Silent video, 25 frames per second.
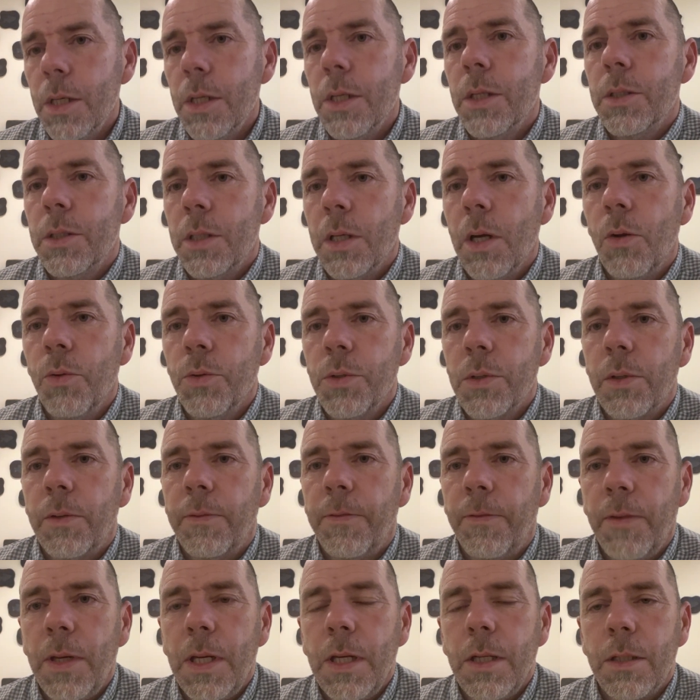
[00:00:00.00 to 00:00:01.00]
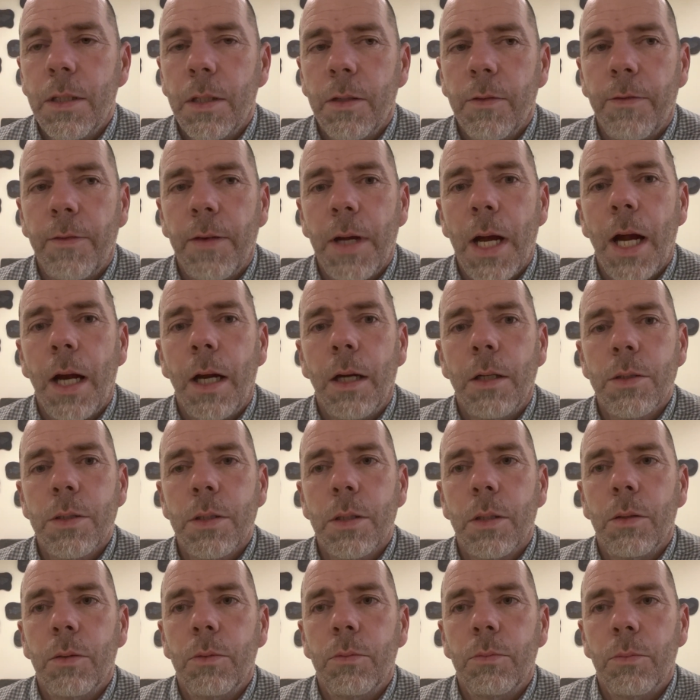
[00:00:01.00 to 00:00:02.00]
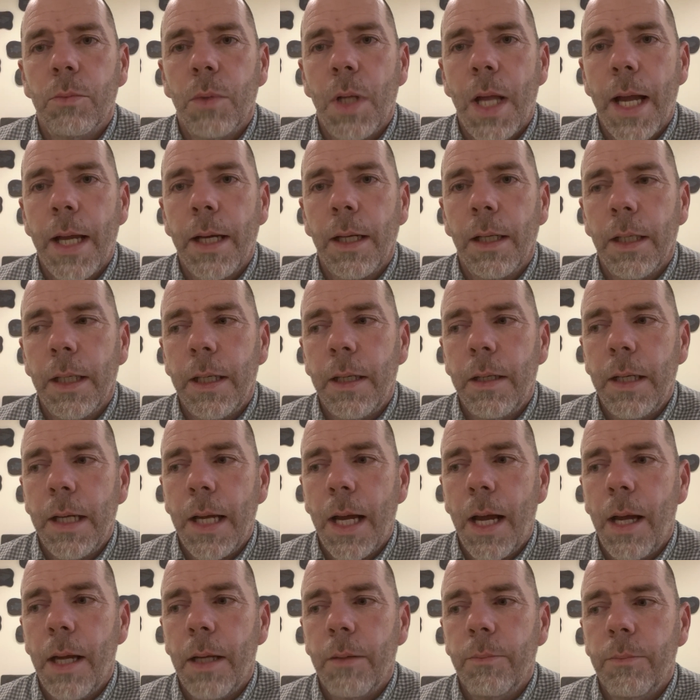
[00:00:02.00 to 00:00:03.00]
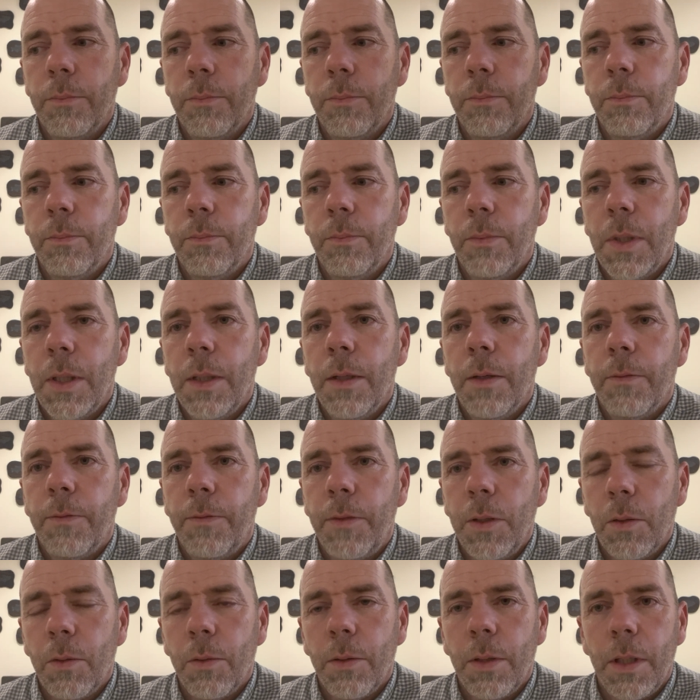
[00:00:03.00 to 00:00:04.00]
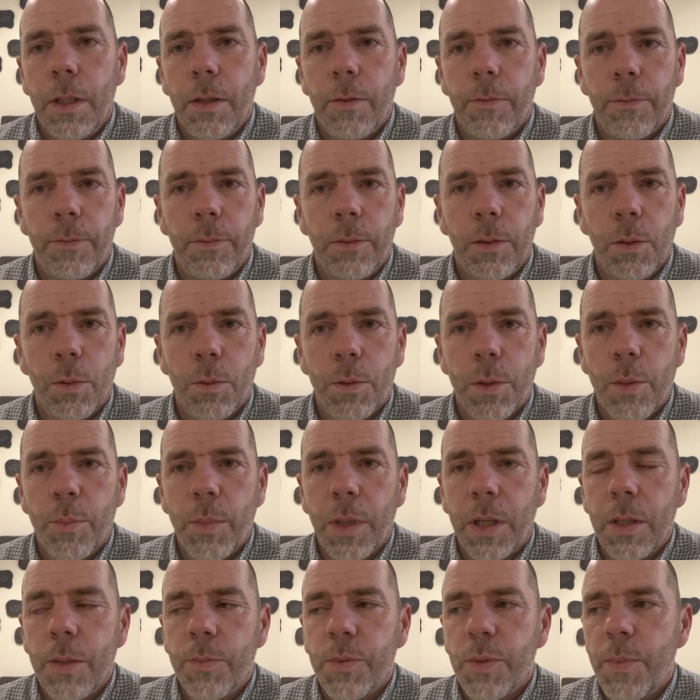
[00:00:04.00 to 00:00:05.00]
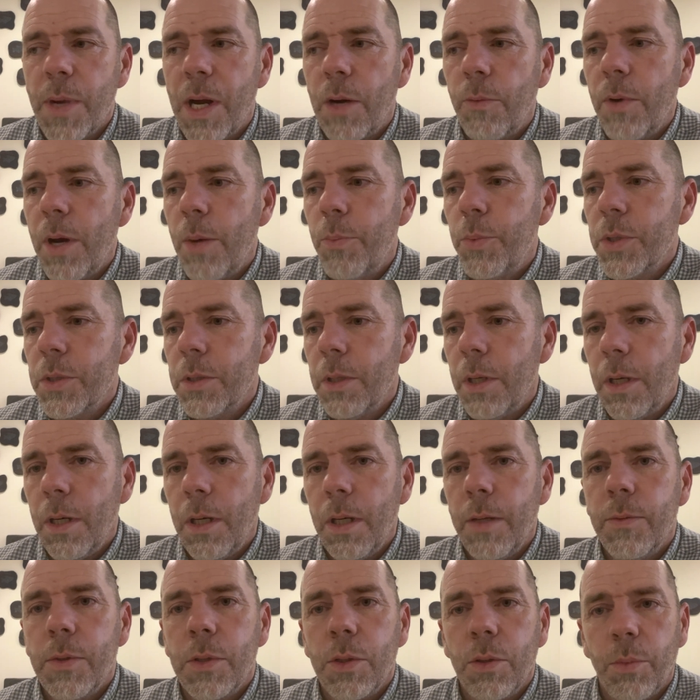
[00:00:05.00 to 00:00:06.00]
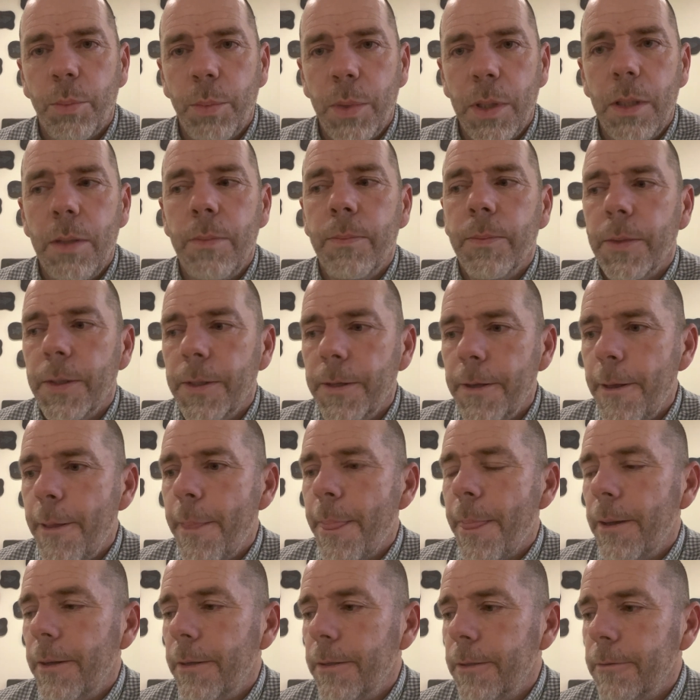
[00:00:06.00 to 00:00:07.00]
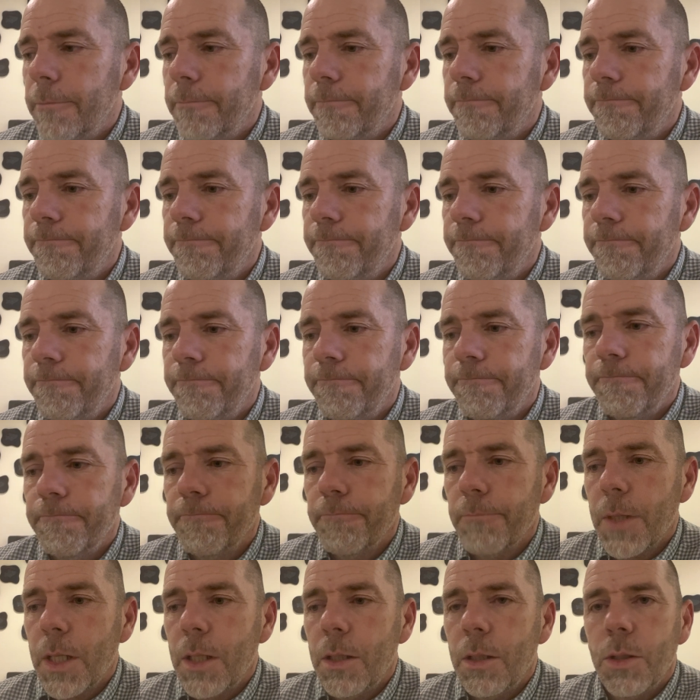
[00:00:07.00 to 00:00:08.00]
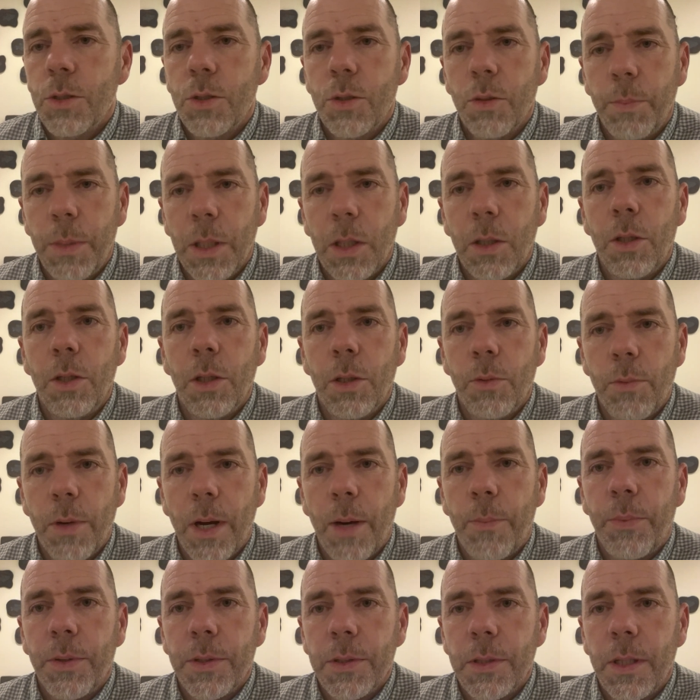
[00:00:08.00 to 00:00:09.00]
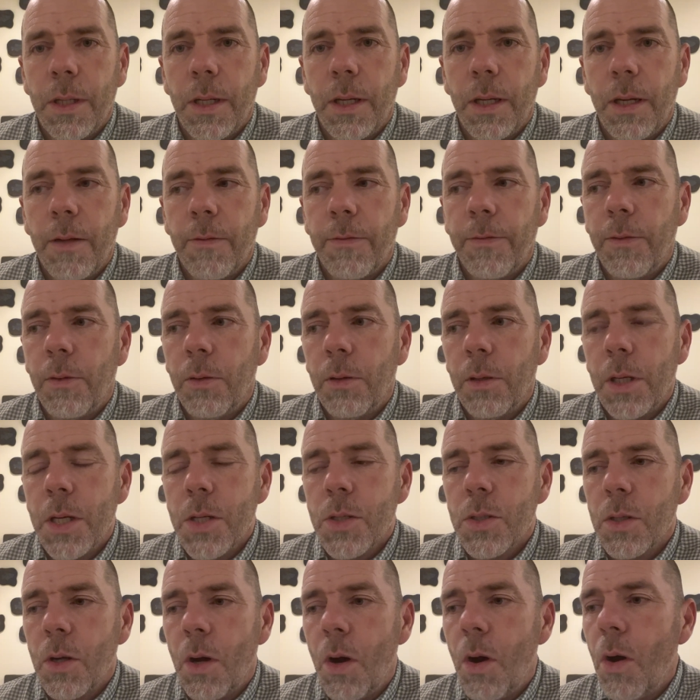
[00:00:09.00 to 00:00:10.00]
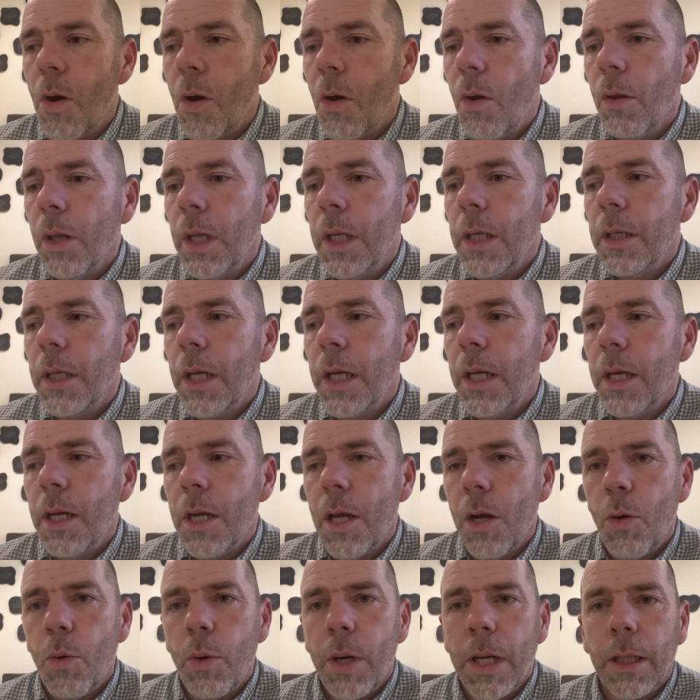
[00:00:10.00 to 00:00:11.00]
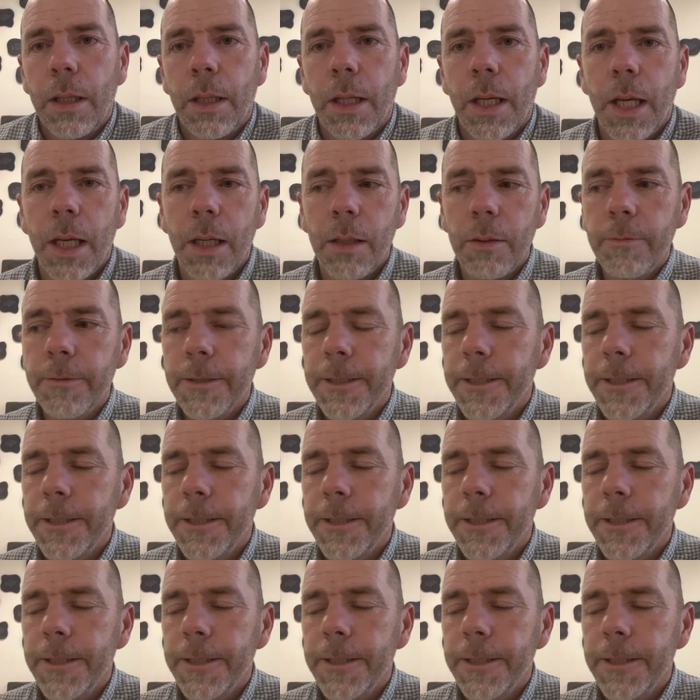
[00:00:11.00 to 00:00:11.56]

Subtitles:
she holds their feet to the fire. So like Larry, I feel that if Gloria becomes my representative, she'll be a good representative for us all, and knowing that